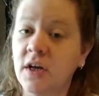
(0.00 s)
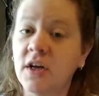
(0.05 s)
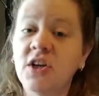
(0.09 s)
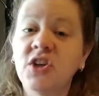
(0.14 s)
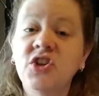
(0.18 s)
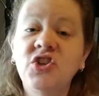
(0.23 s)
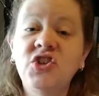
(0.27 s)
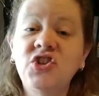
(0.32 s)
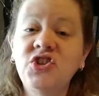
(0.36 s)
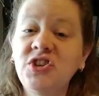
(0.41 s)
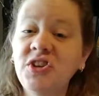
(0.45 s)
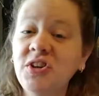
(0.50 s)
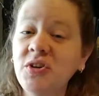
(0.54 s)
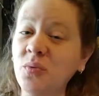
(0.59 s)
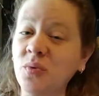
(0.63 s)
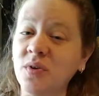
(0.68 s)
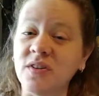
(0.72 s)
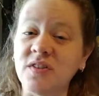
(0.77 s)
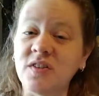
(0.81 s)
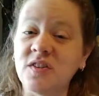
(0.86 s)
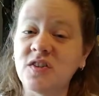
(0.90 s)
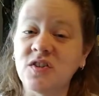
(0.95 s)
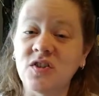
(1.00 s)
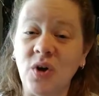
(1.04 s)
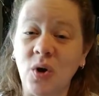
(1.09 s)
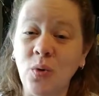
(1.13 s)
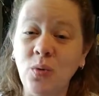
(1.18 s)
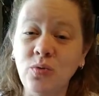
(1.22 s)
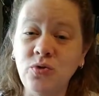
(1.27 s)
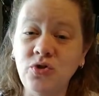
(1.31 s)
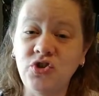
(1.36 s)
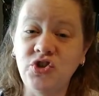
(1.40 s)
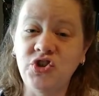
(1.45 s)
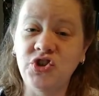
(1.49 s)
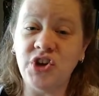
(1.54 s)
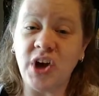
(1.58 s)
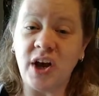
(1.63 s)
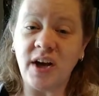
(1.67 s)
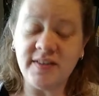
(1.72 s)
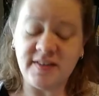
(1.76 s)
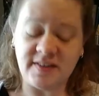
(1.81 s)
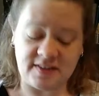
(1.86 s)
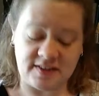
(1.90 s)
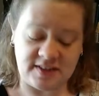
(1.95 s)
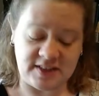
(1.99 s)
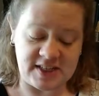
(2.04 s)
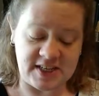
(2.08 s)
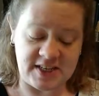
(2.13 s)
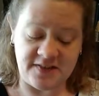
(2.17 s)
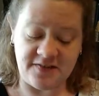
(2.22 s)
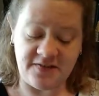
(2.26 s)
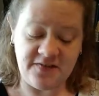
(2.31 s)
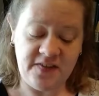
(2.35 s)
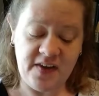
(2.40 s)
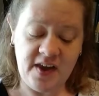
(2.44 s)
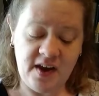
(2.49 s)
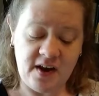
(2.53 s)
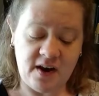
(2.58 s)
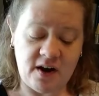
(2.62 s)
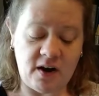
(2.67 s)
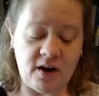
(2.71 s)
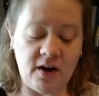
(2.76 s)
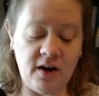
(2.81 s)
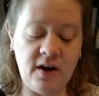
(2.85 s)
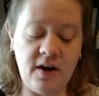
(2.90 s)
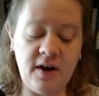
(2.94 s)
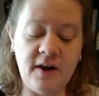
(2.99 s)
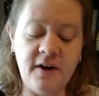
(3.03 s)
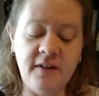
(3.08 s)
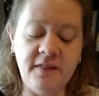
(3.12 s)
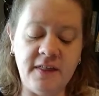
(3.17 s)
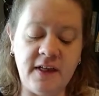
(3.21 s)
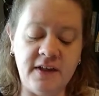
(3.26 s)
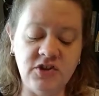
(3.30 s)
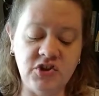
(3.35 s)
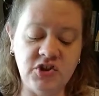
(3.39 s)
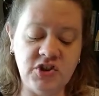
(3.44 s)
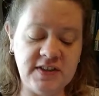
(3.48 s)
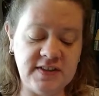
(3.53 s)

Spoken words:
She was so just and fair that